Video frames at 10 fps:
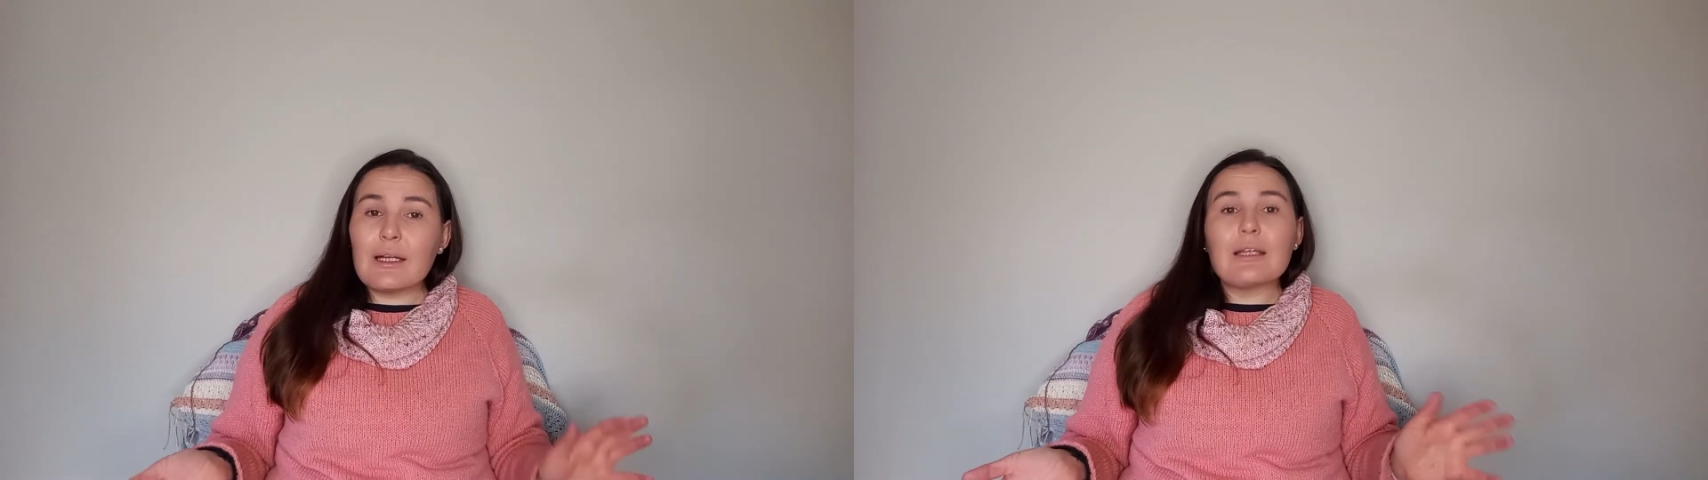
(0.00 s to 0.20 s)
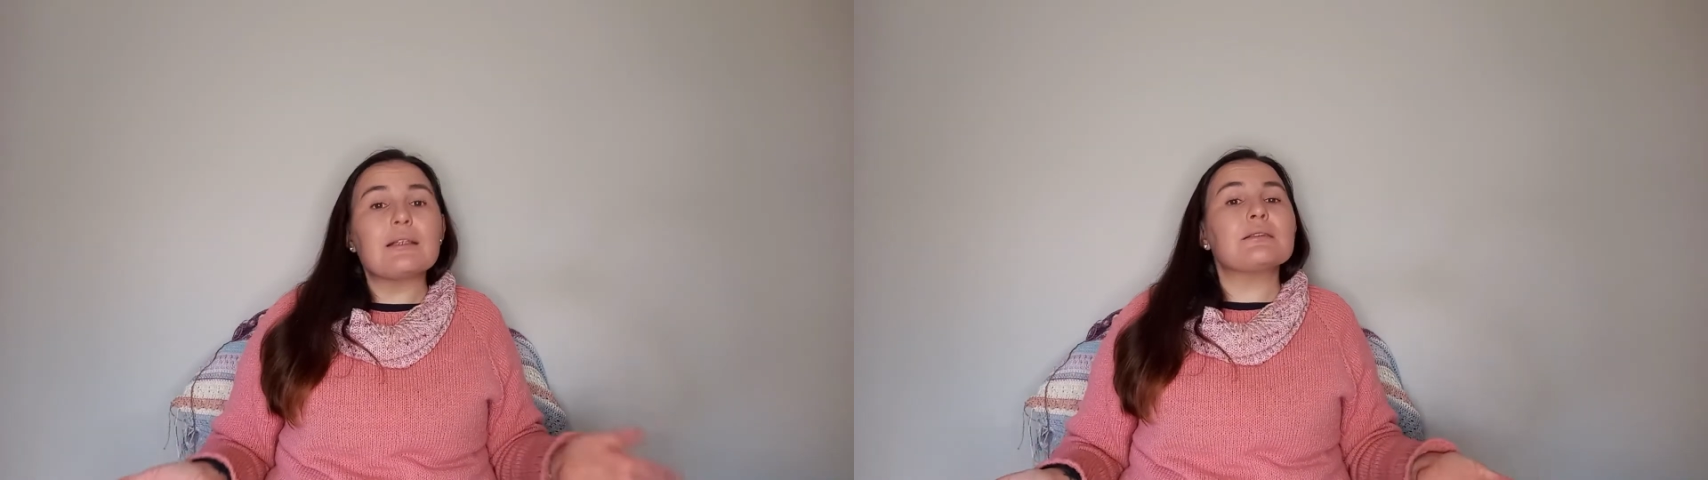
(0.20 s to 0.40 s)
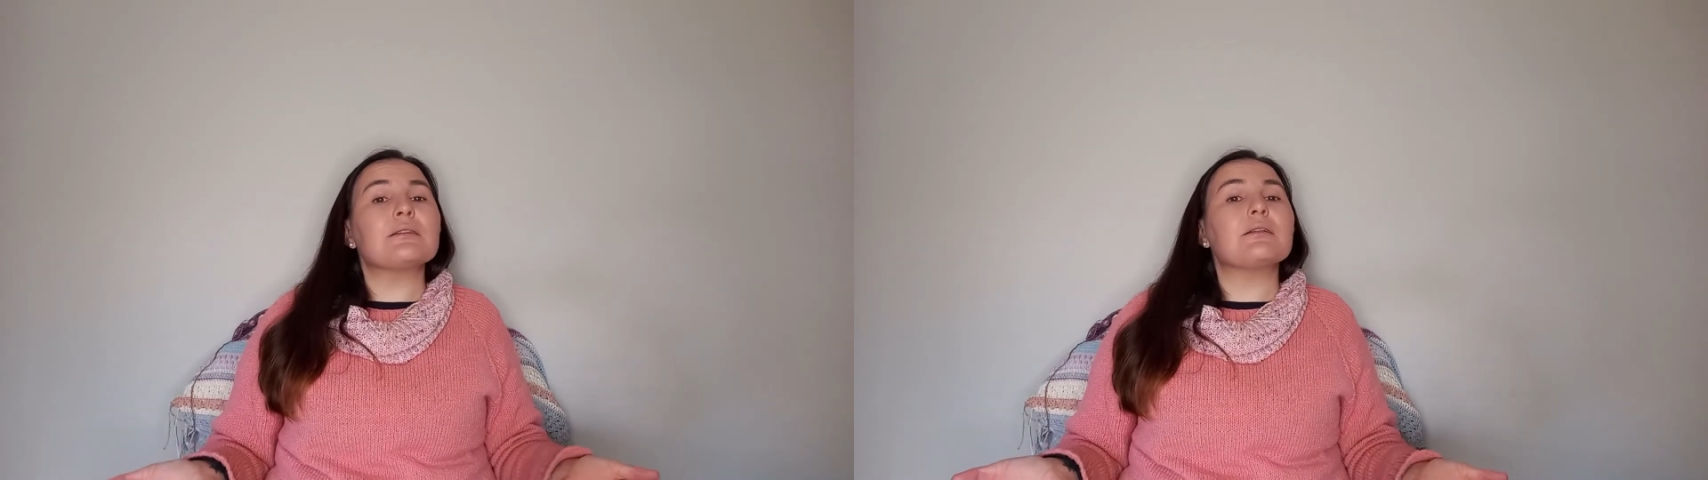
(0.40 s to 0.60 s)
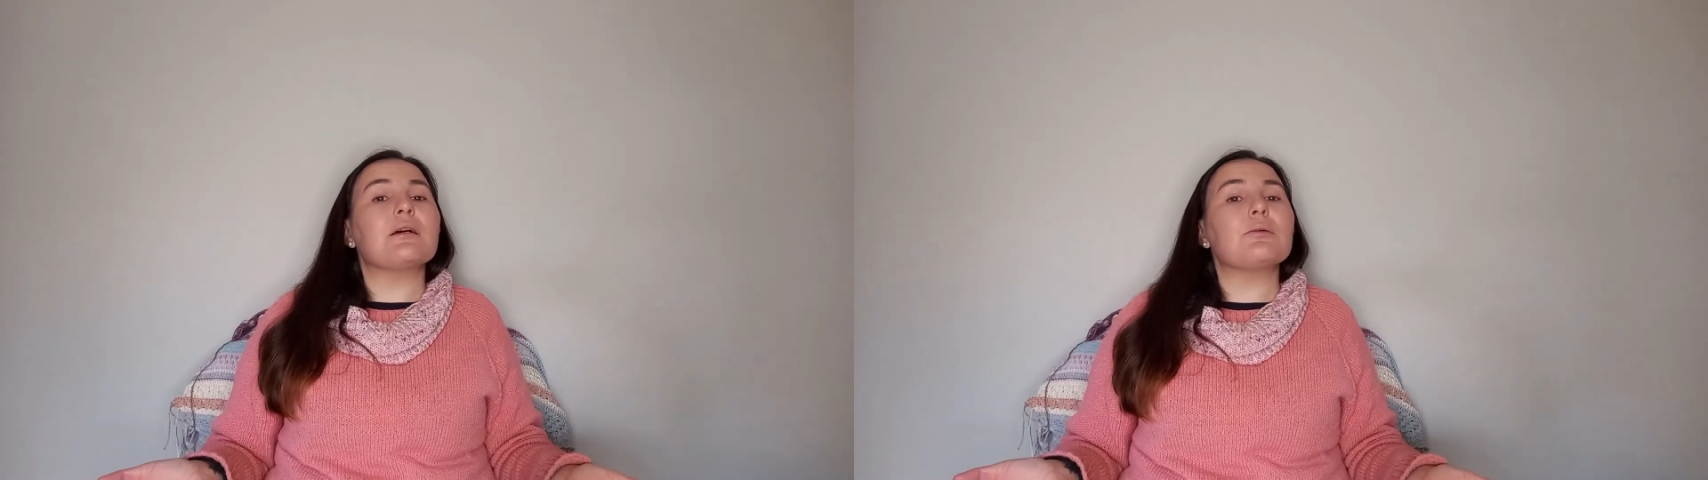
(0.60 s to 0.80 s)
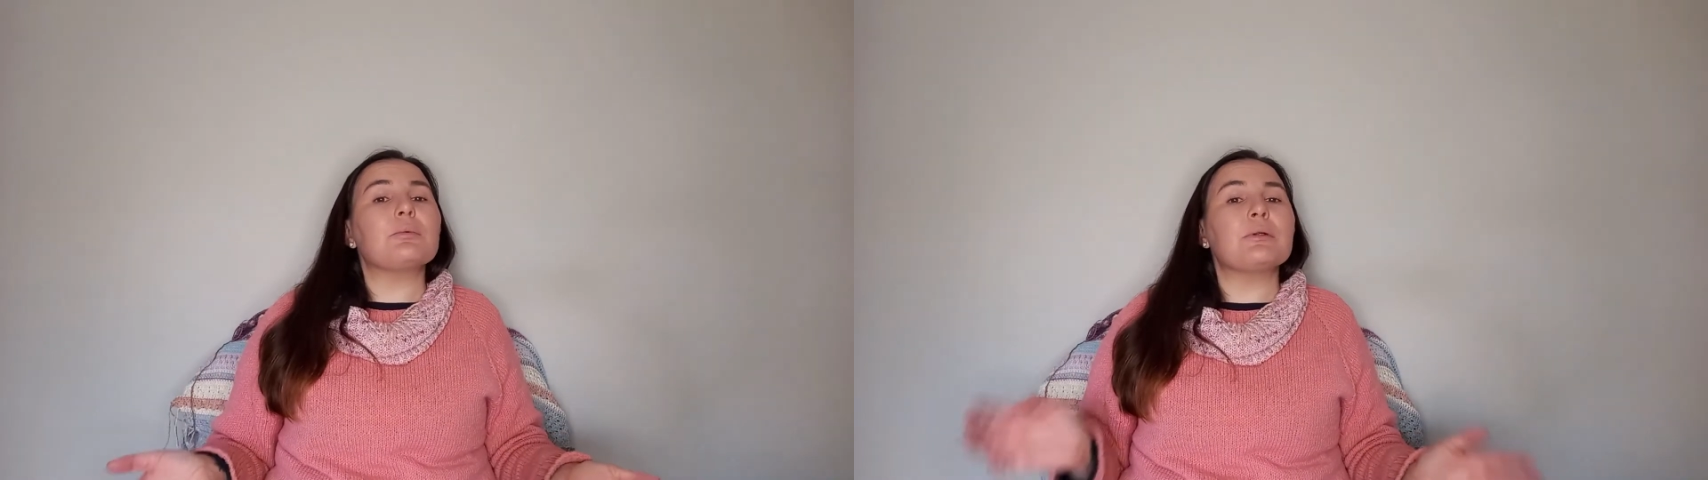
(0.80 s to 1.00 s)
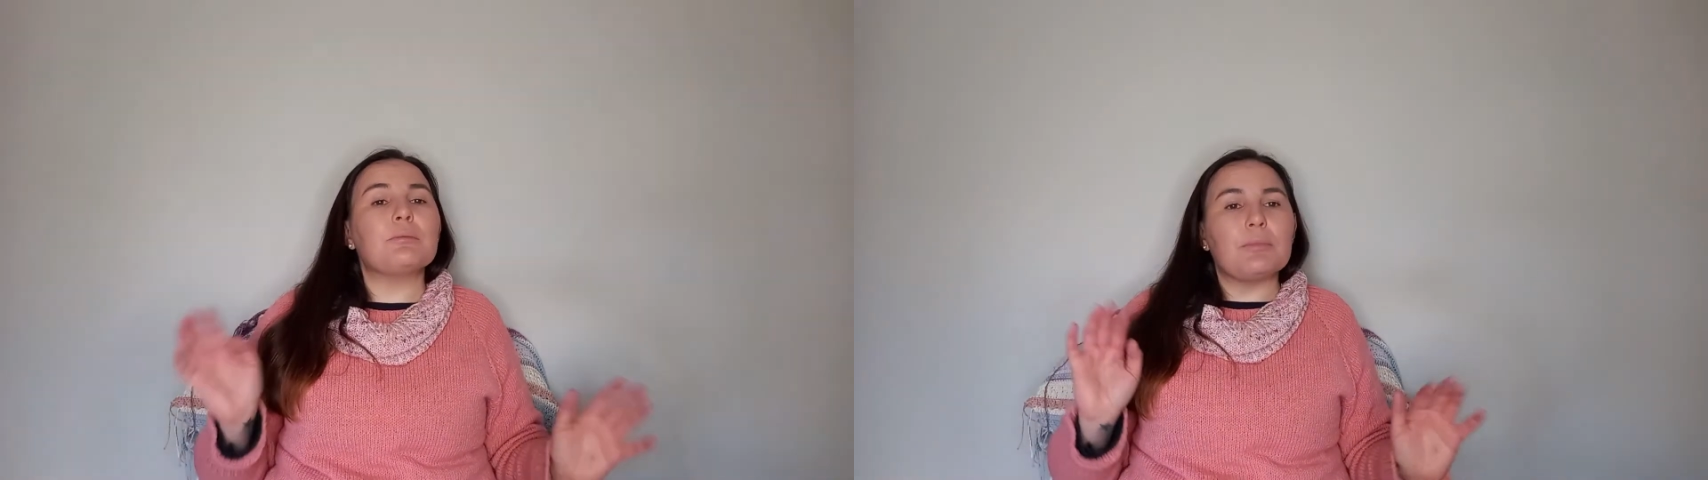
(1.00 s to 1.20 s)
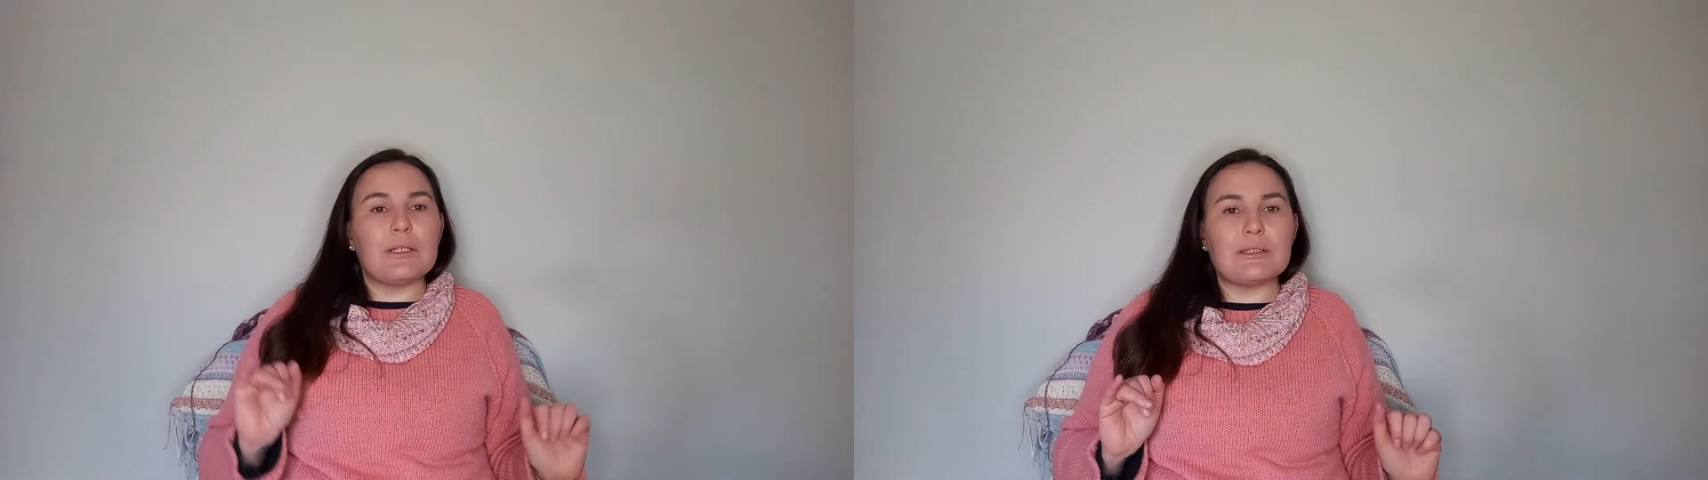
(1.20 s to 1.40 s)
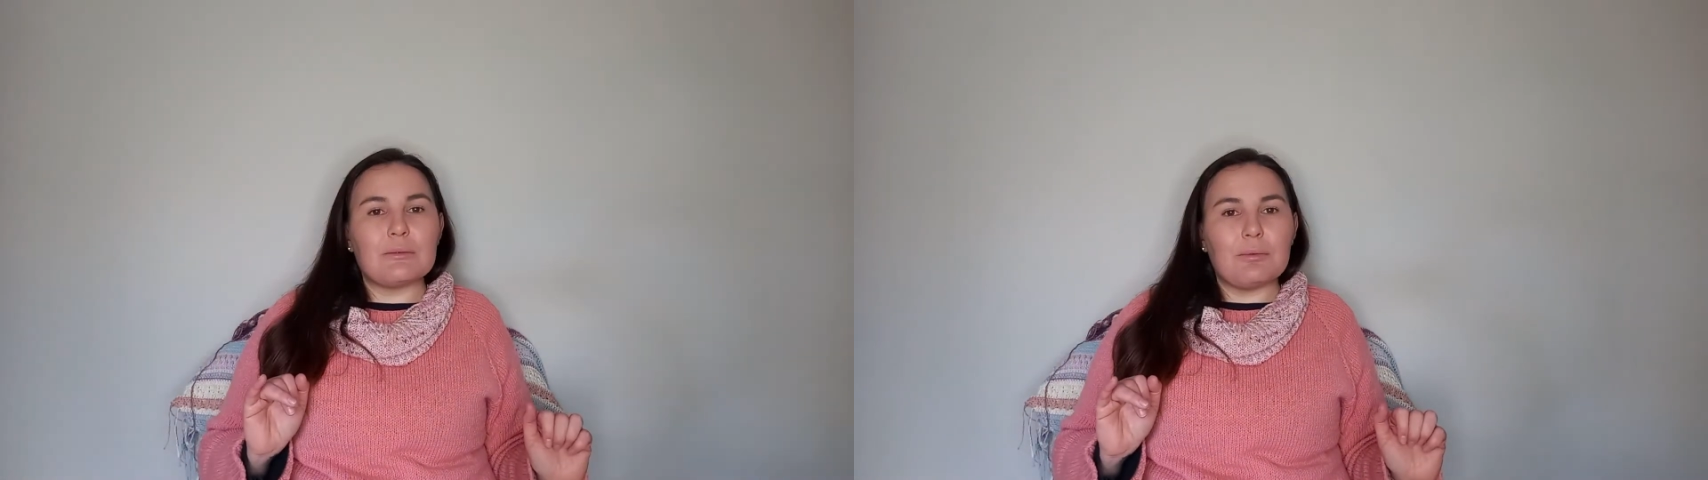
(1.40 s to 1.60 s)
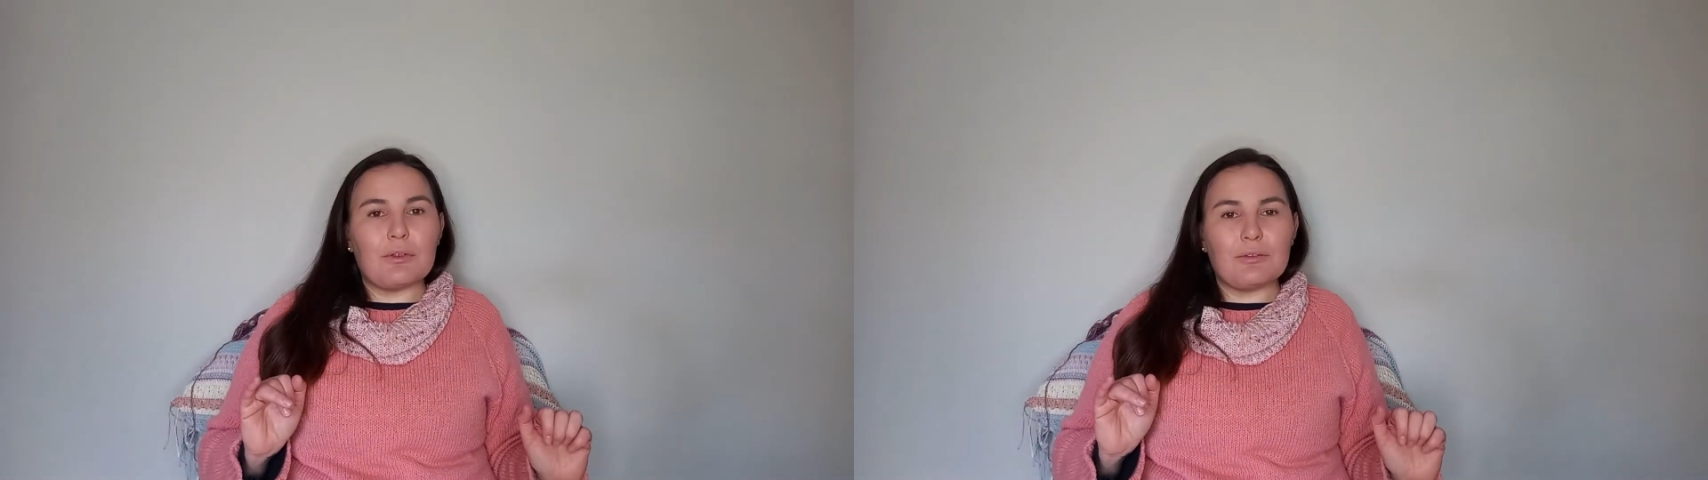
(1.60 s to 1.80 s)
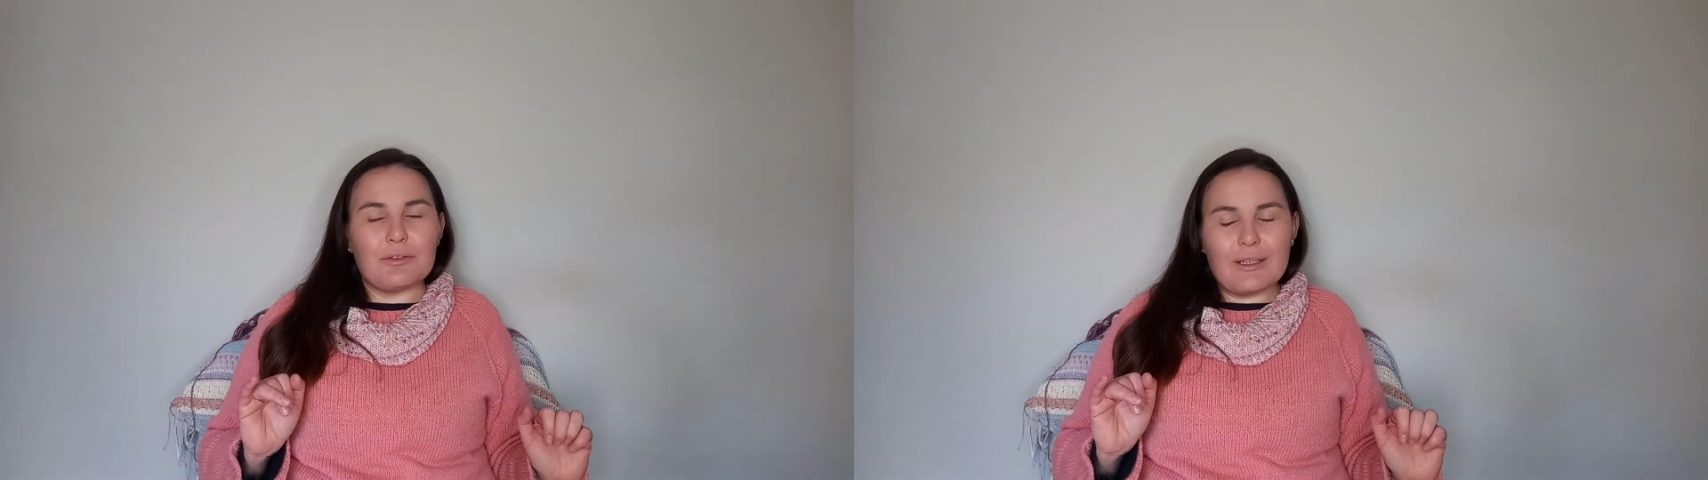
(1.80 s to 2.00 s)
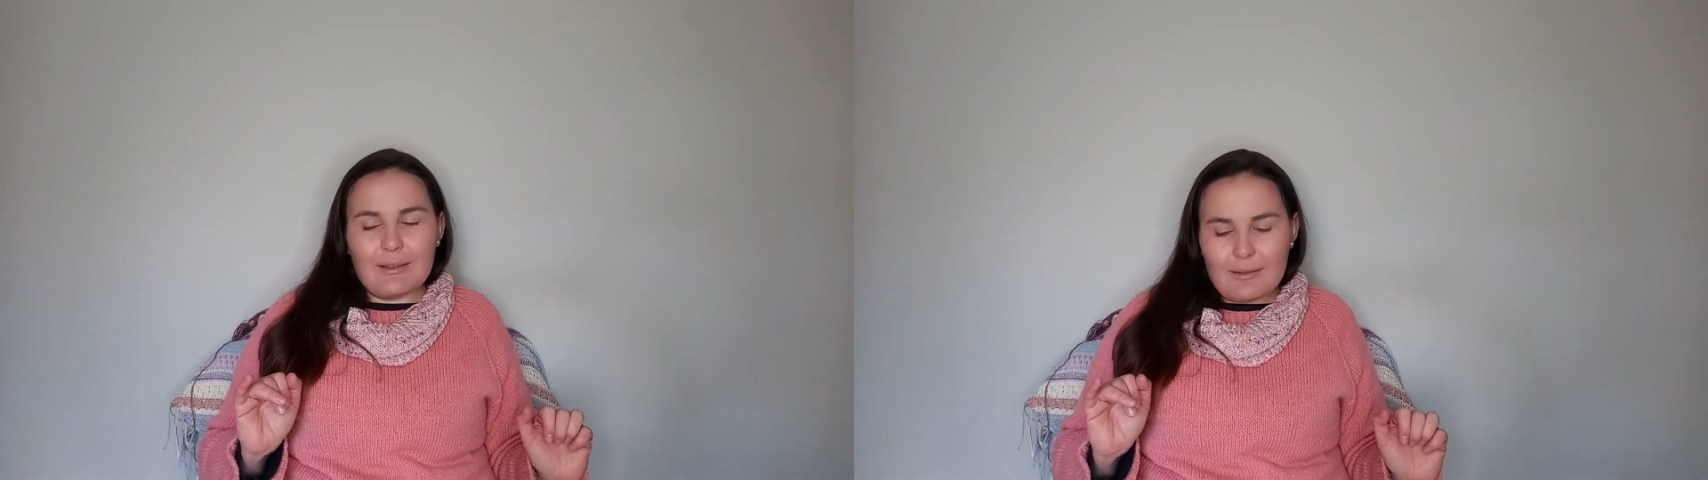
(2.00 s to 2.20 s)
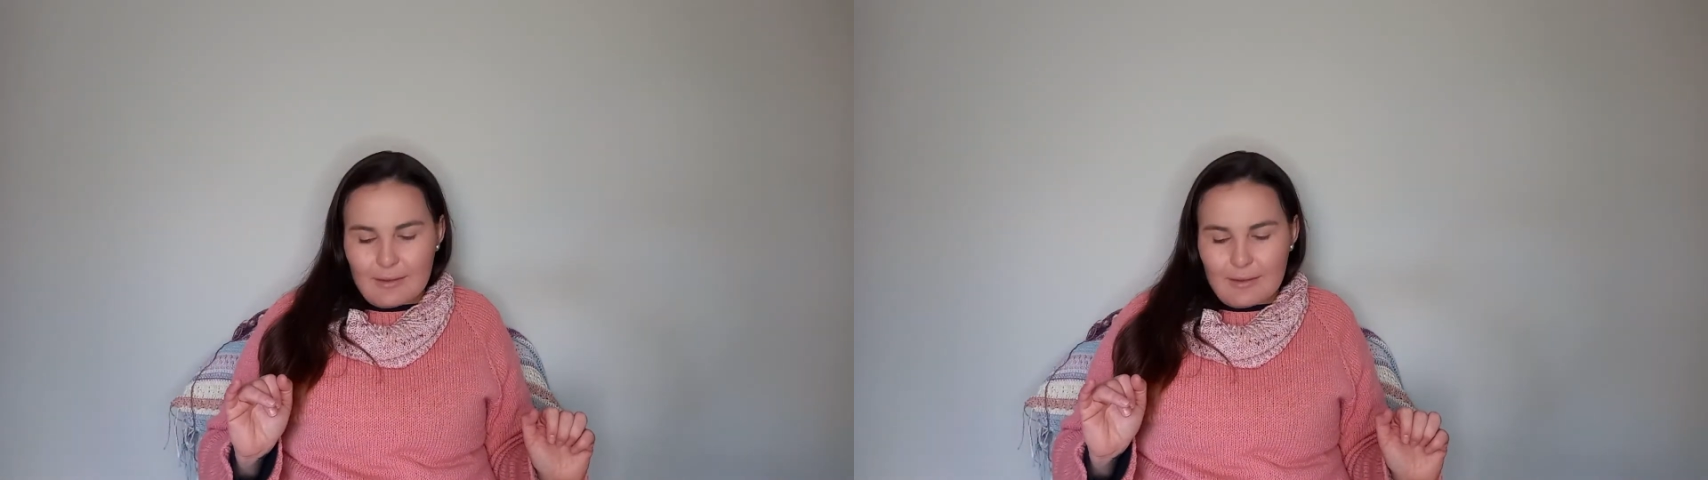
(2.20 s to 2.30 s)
and it's still open, please apply for that.